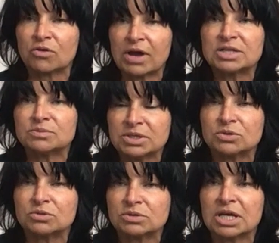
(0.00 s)
correct
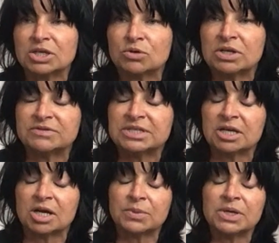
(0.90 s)
muscles that you're
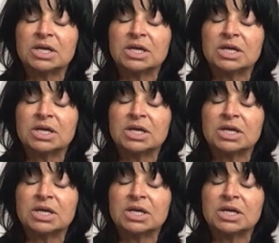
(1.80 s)
lifting up.